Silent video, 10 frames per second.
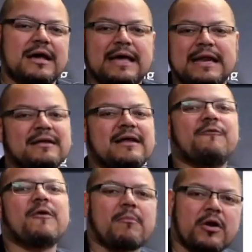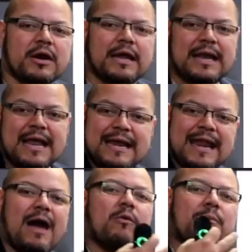in a different market,
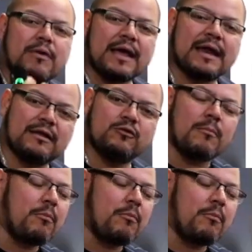now we bring it into a